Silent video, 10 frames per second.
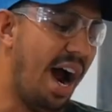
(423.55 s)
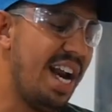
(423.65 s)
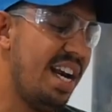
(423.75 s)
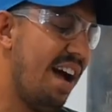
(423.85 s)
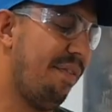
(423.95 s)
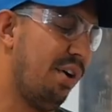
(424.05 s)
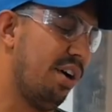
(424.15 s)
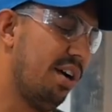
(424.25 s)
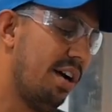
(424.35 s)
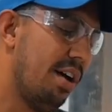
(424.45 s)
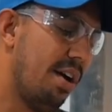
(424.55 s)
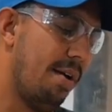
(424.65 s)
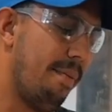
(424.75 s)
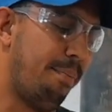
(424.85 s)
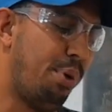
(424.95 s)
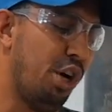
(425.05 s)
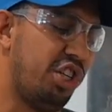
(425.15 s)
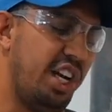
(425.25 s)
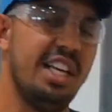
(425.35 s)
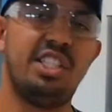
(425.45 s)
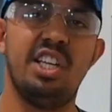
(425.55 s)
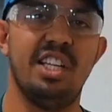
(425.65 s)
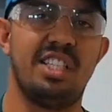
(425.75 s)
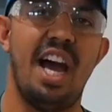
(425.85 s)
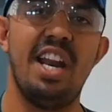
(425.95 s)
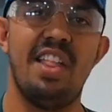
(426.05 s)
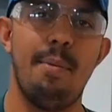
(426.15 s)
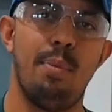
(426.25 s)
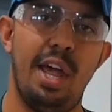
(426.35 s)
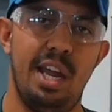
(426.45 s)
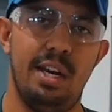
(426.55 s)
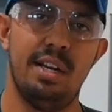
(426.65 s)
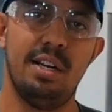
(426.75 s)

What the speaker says: I never push into the side of that blade.